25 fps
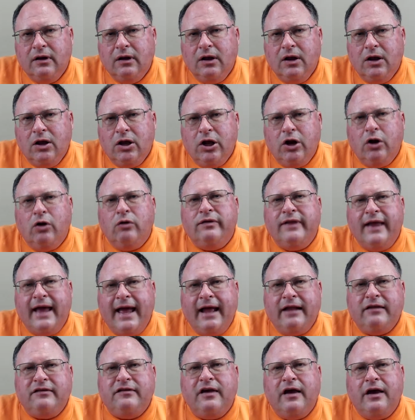
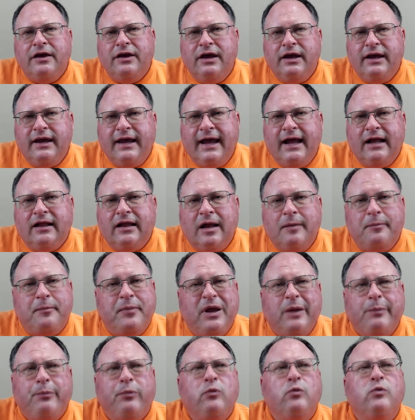That's how you get, and
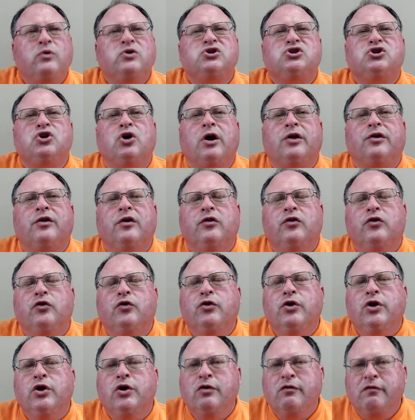people will start to do
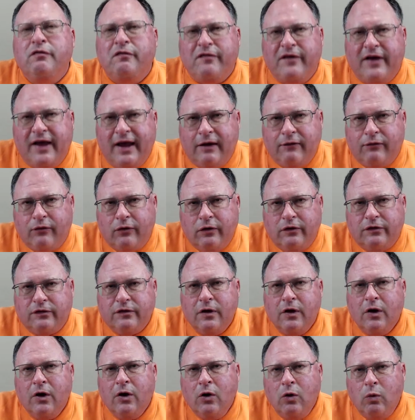you favors
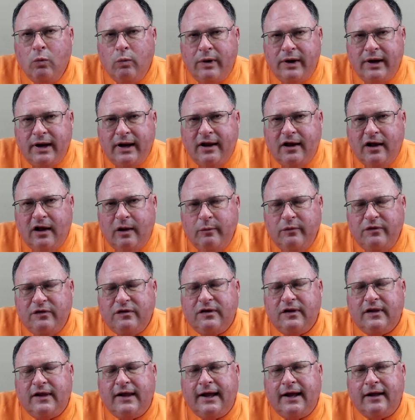when it comes to
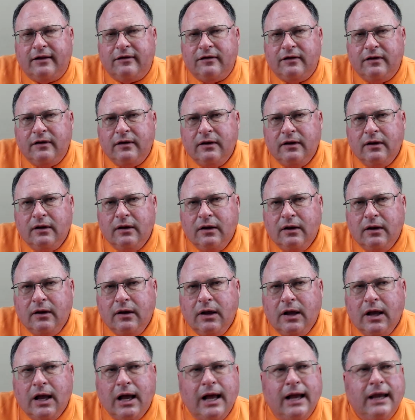that.
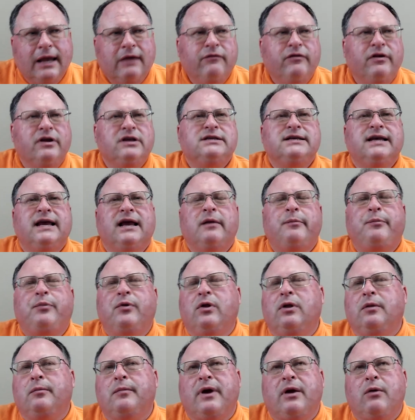I'll give you an example.
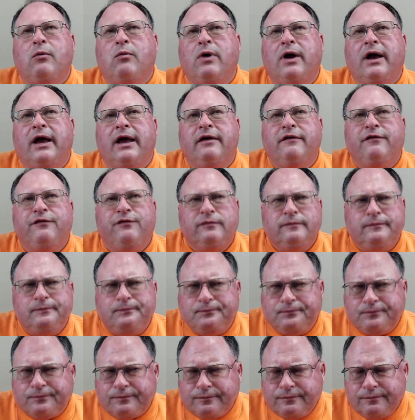My wife,
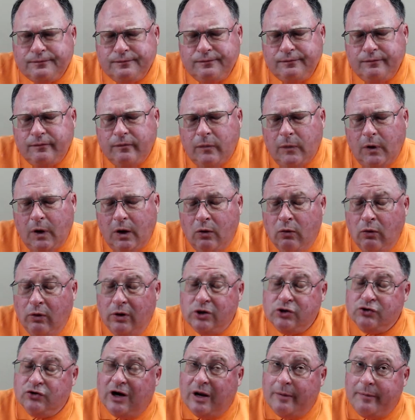can
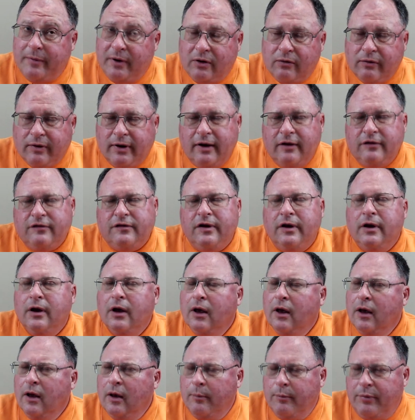drive me crazy,
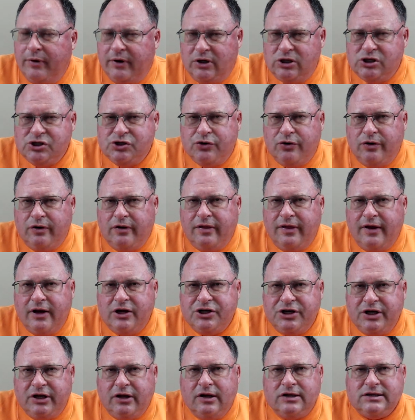but on certain things
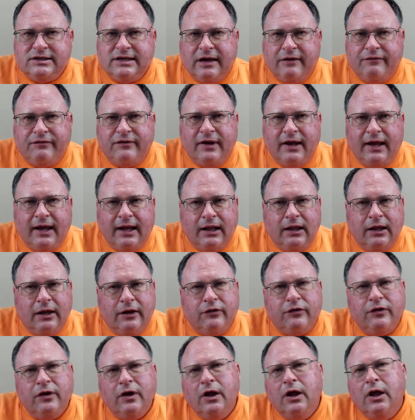she does have
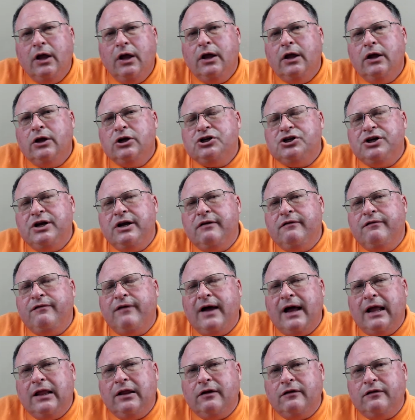talent. She
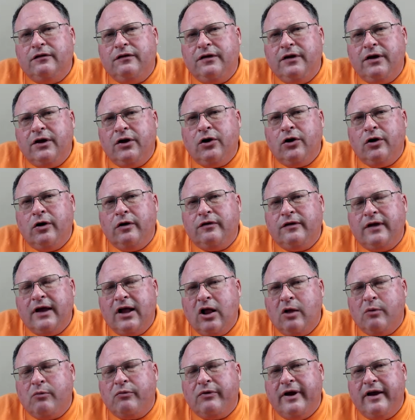volunteered to
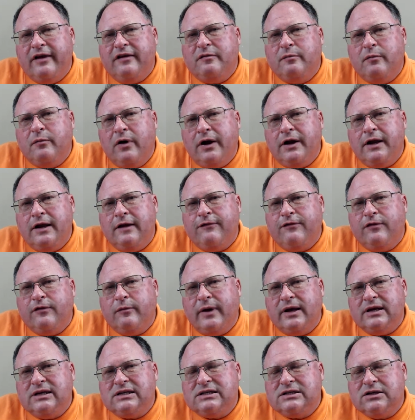help raise money for
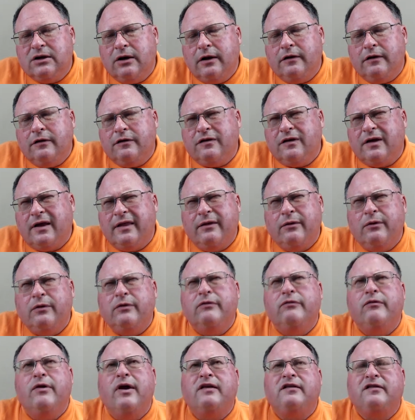my son's, I think,
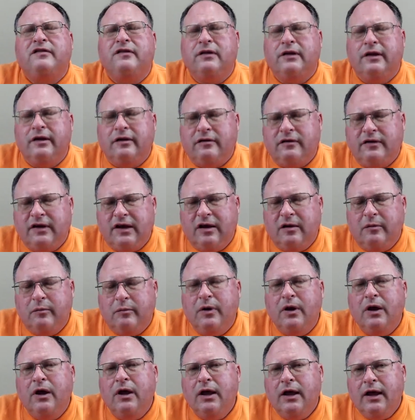wrestling
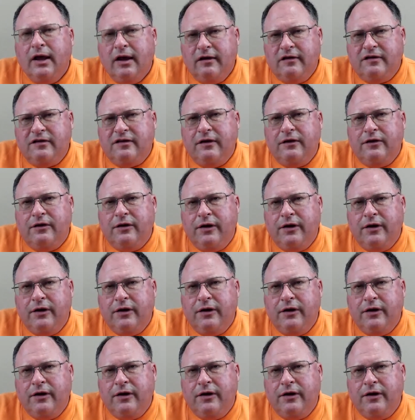team his senior